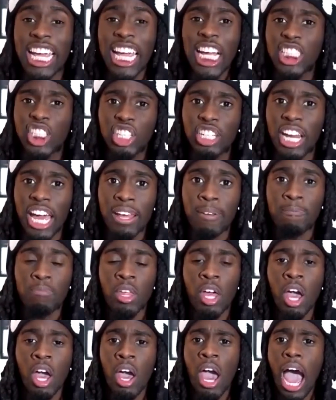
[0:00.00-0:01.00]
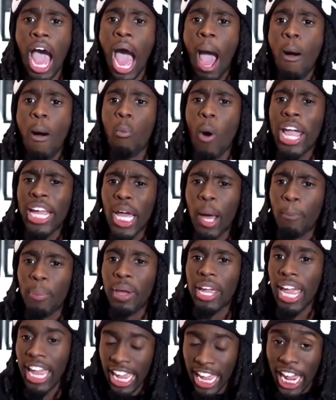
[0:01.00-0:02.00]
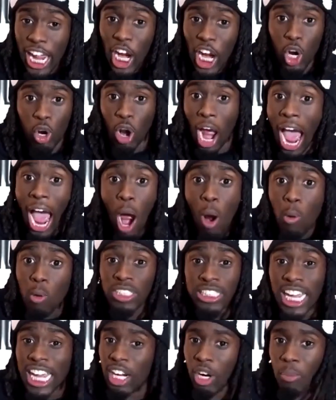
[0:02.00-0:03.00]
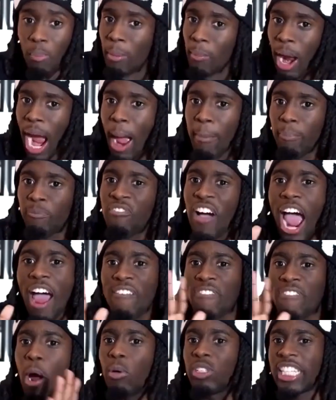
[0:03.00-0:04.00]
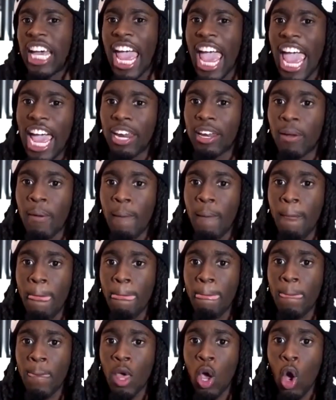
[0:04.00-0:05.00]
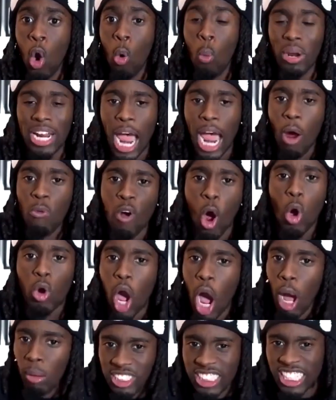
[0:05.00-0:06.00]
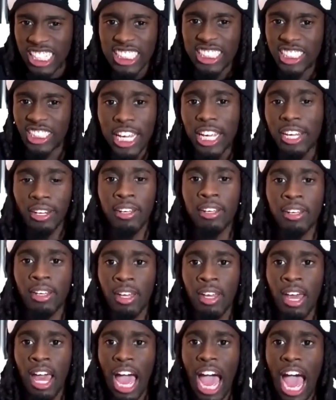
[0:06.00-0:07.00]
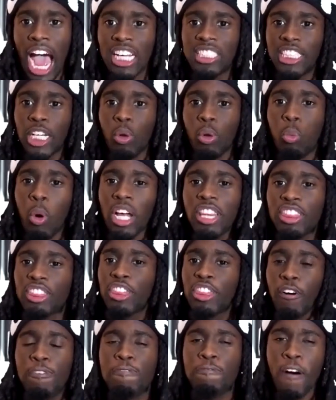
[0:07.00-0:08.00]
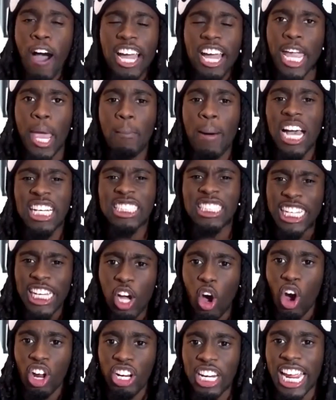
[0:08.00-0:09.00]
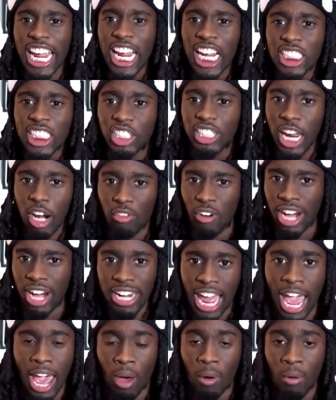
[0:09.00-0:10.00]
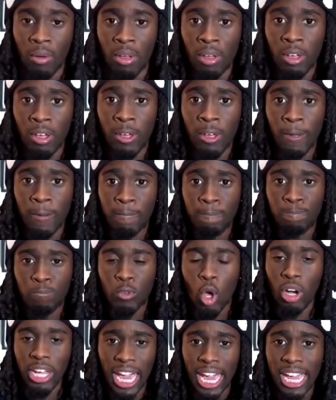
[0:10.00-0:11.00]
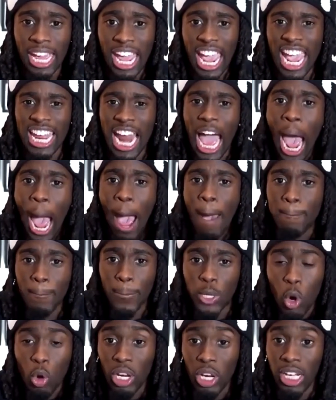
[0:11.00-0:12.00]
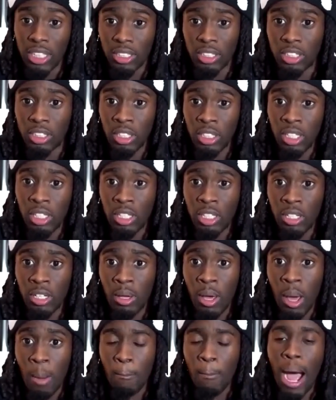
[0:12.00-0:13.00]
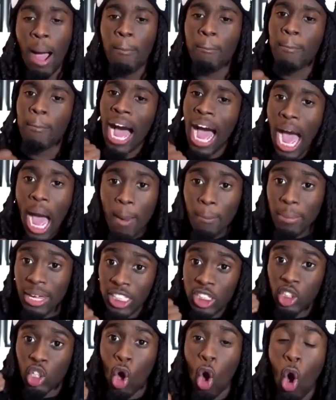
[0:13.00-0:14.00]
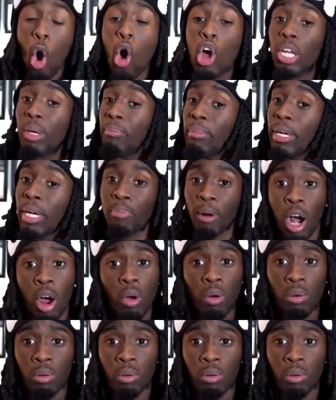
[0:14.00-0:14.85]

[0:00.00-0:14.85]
The internet, I wake up here hours later. Remember, I'm 5 hours ahead. When I woke up to the shit, I said, what the fuck am I seeing on the internet right now? Okay? And I'm muted. My mom is calling me, bro.